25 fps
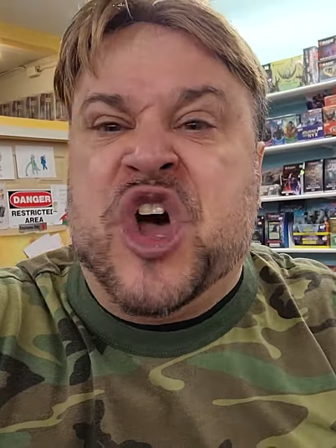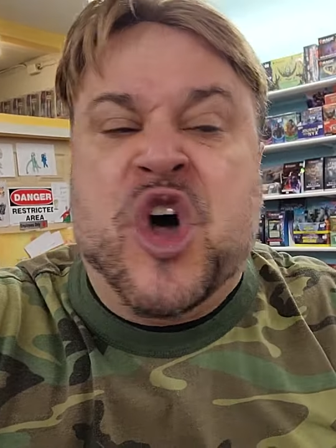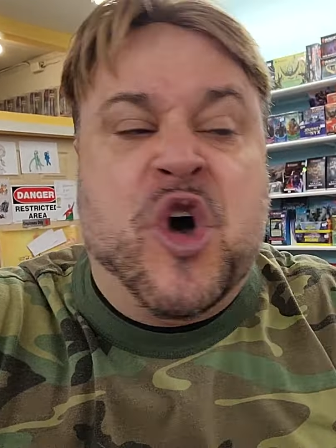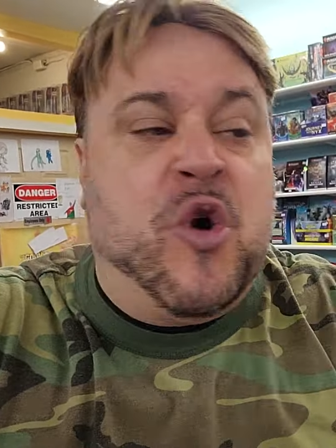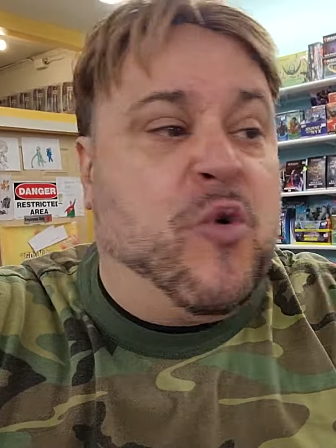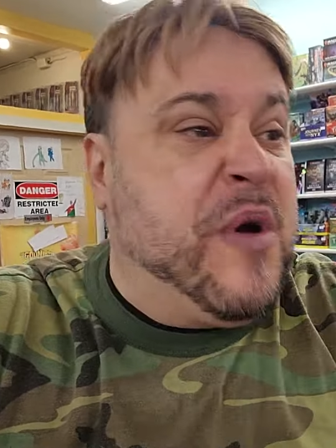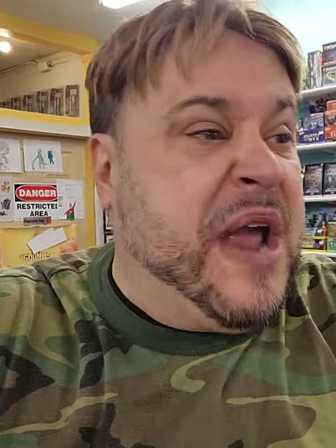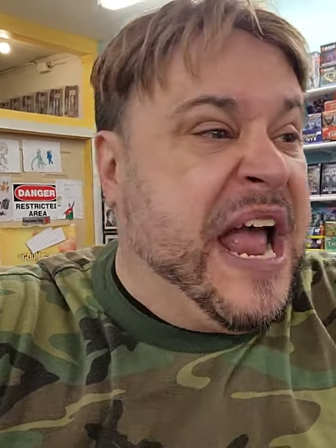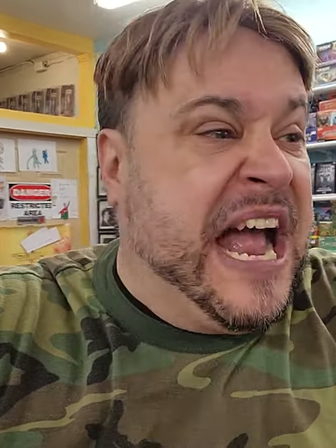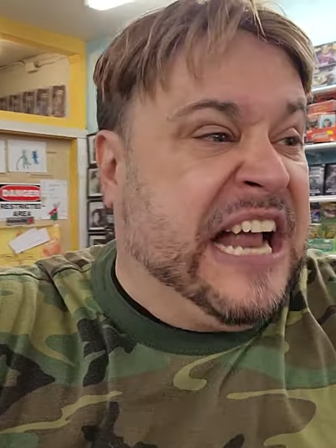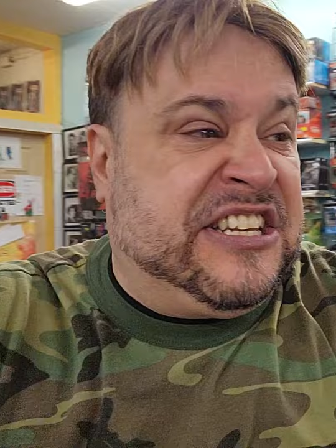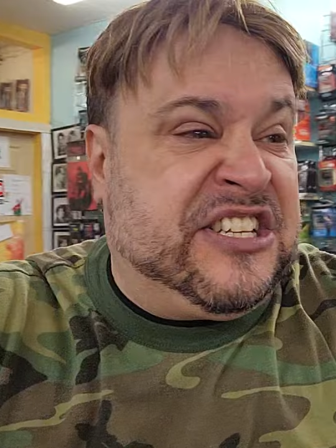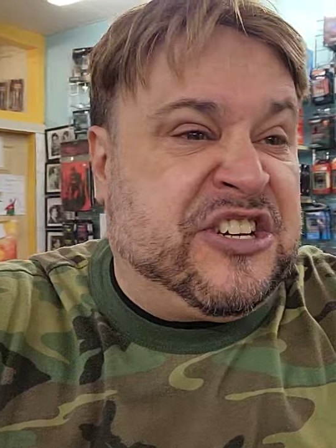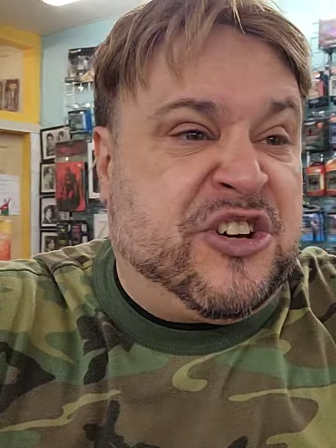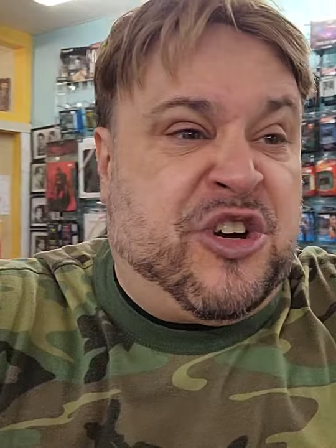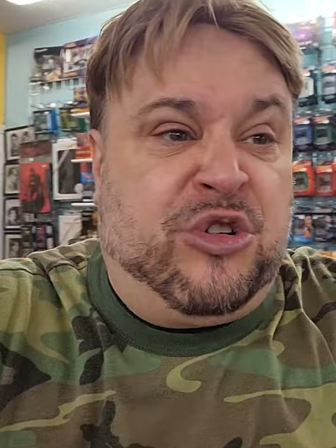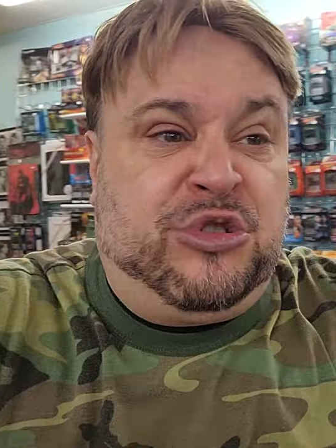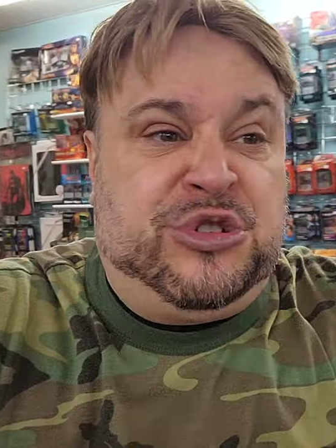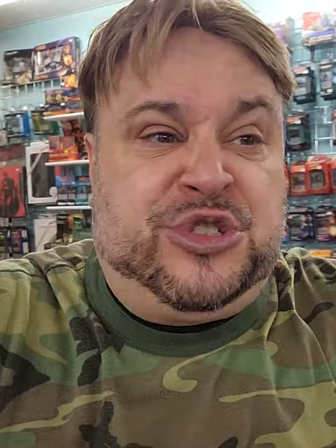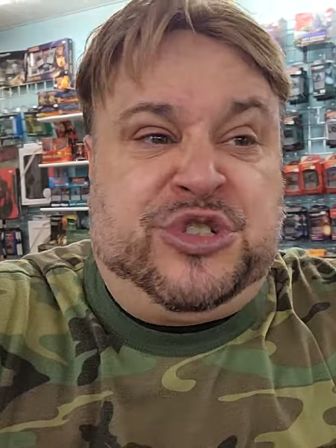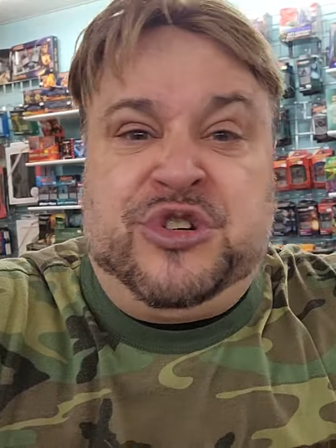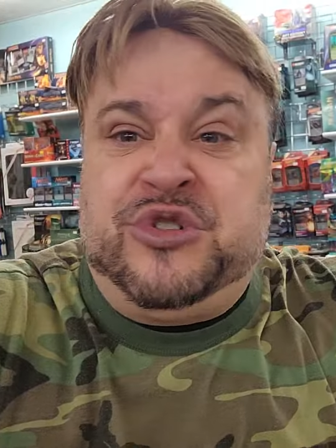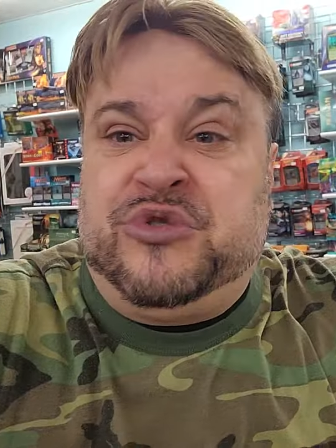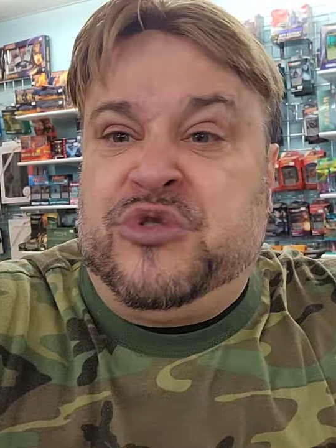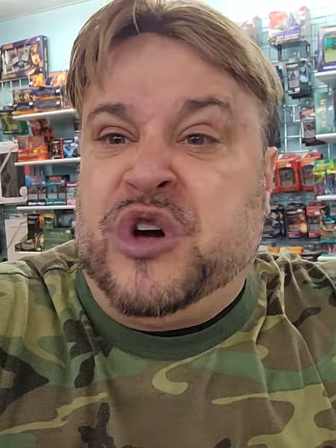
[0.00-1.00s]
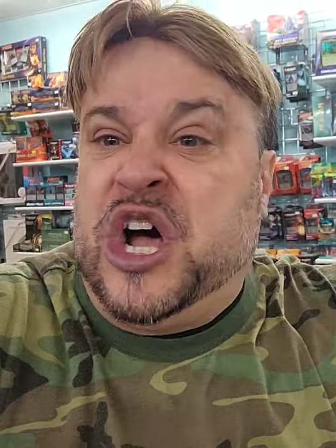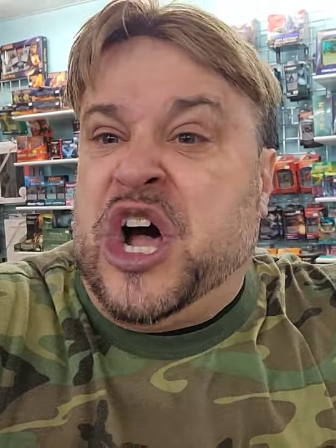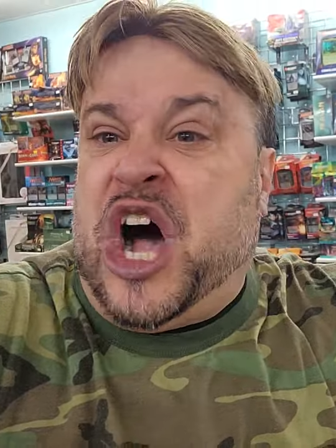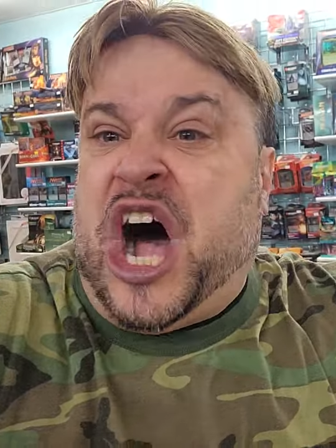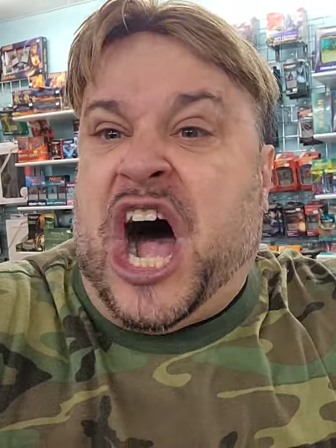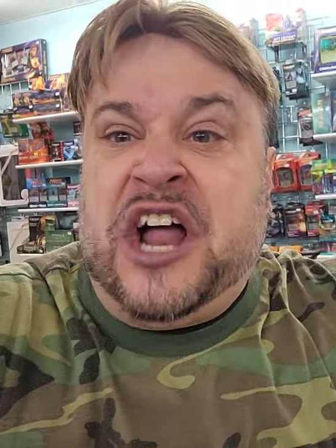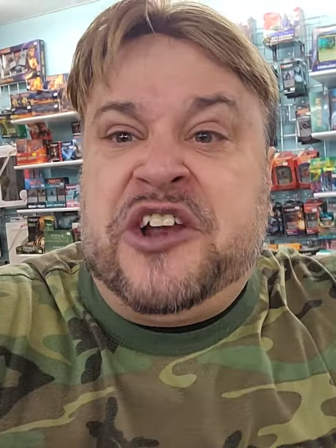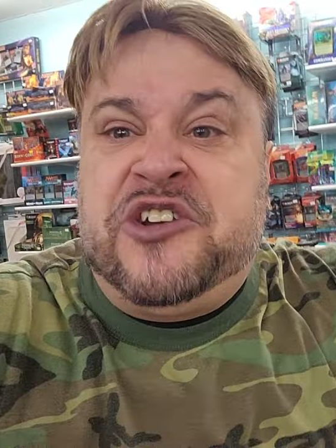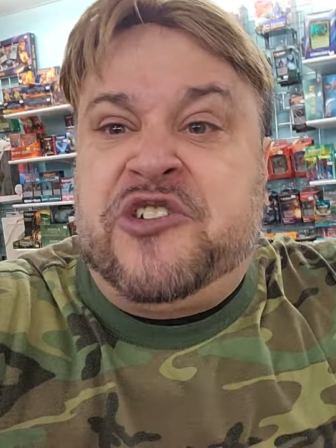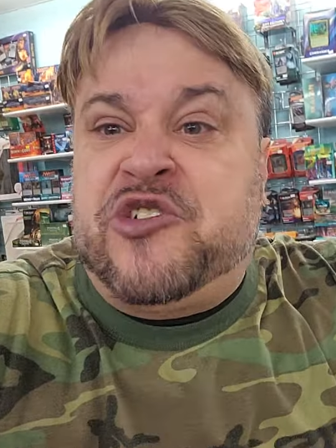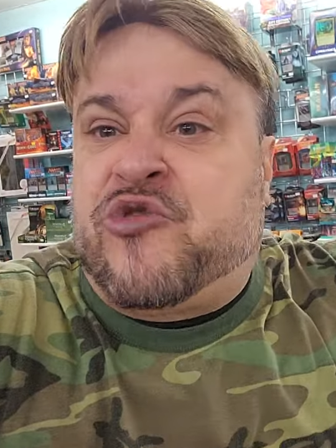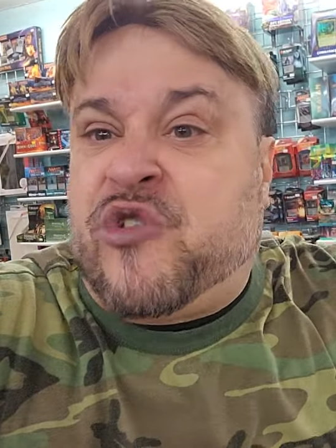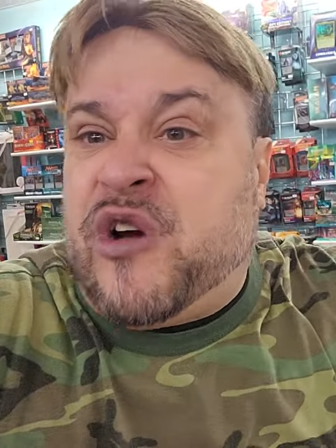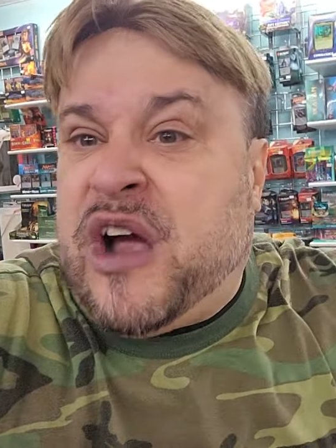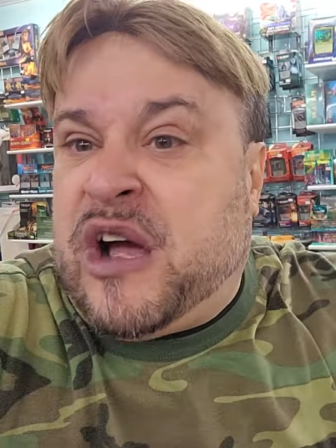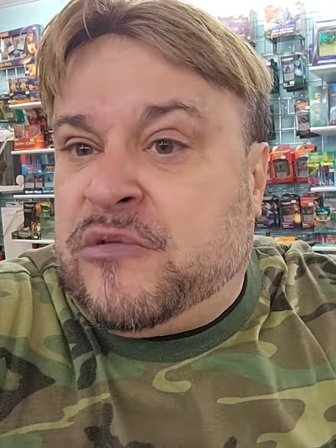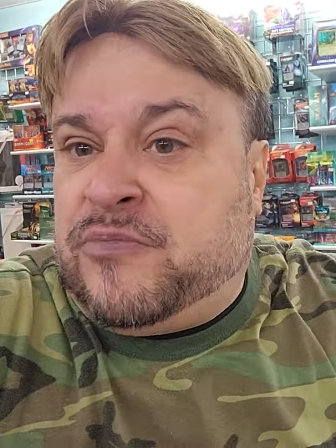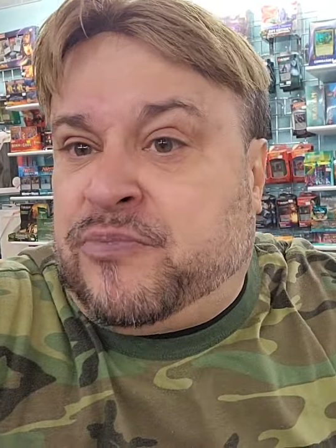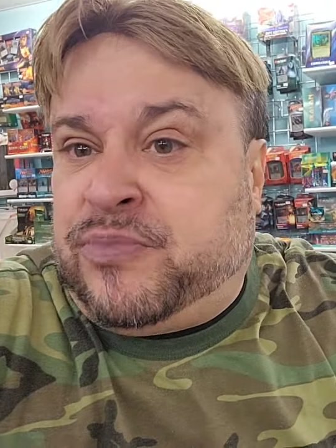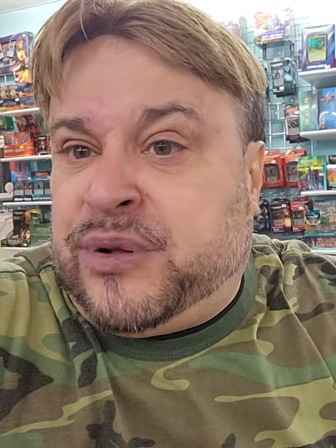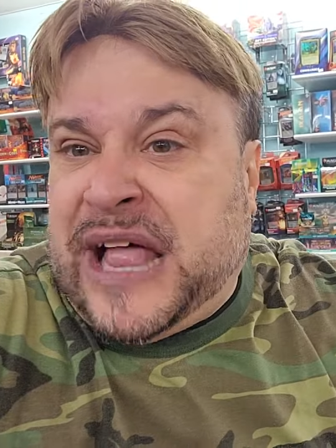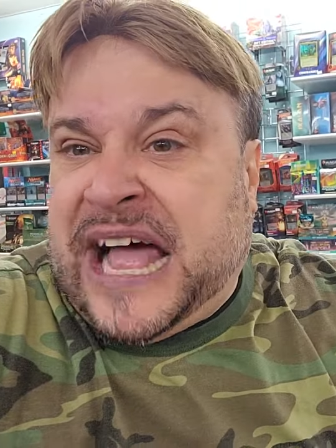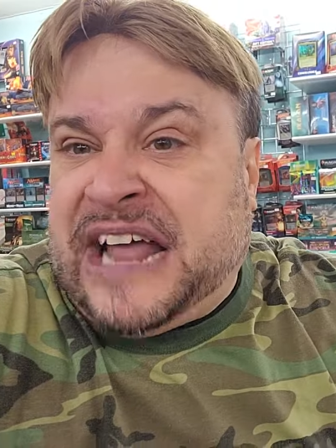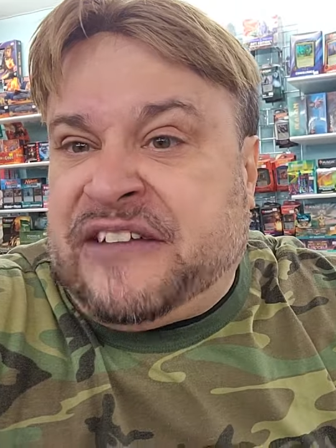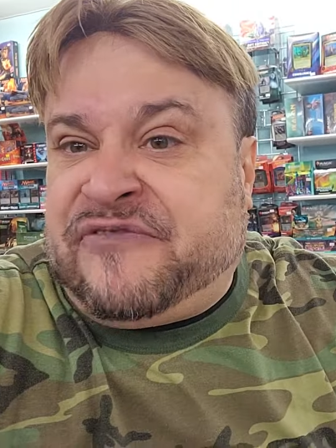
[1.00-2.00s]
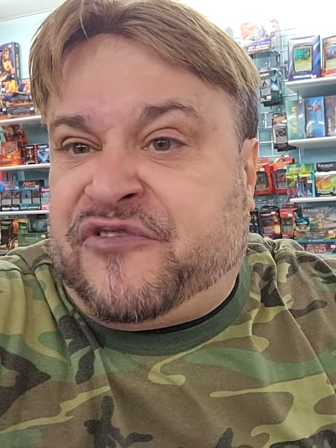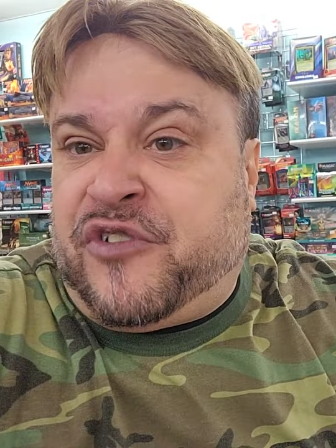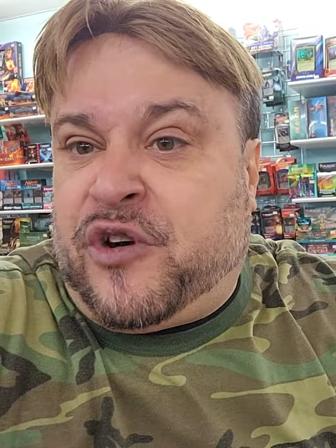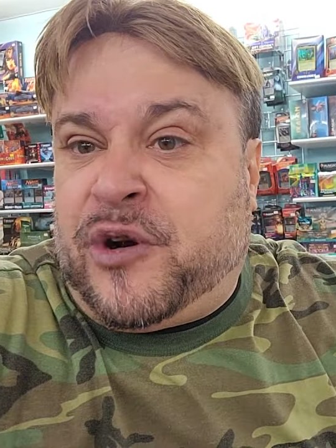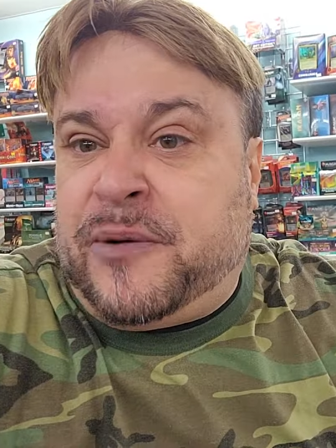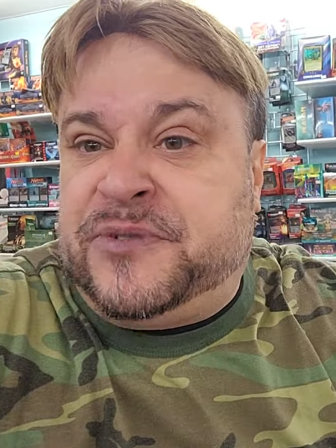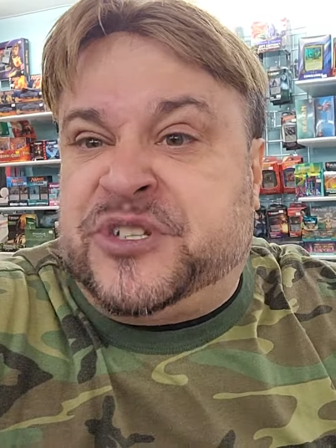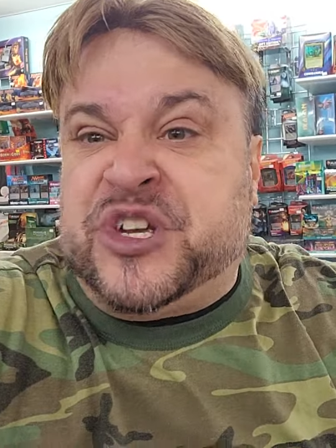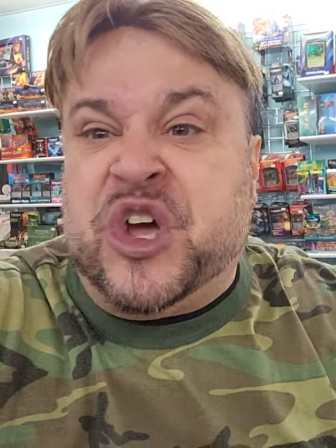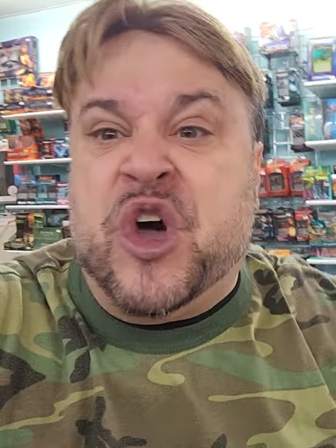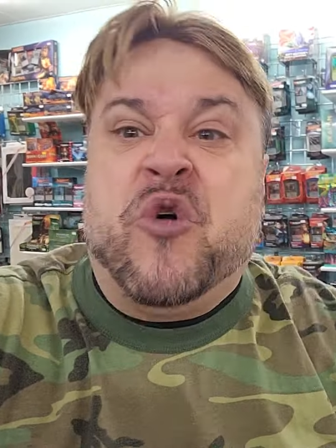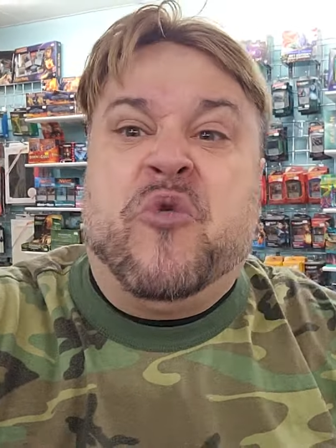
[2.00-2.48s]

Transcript: We had to go to underground platforms.